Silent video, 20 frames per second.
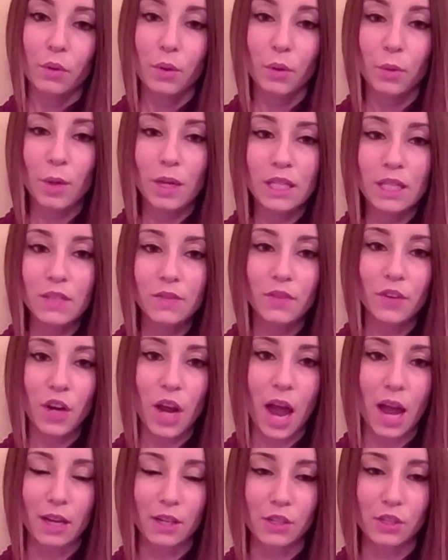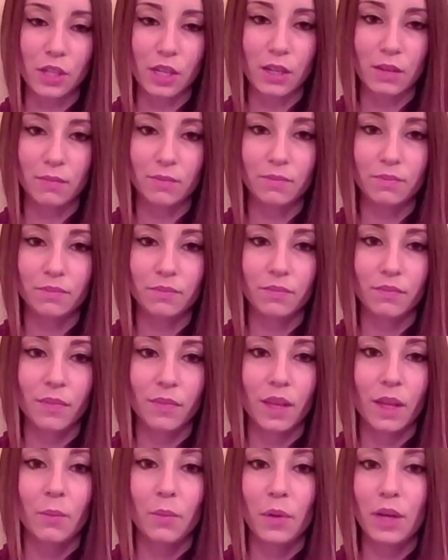Requests for action,
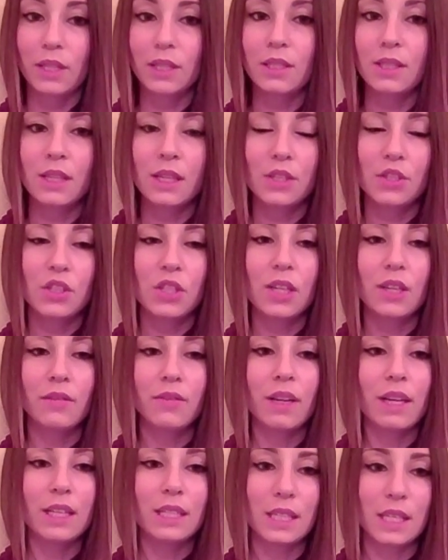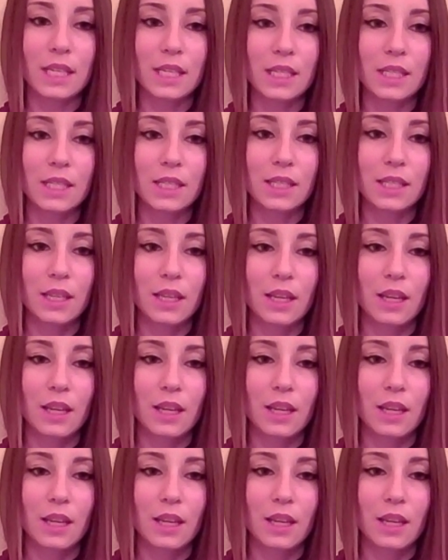presentation of ideas,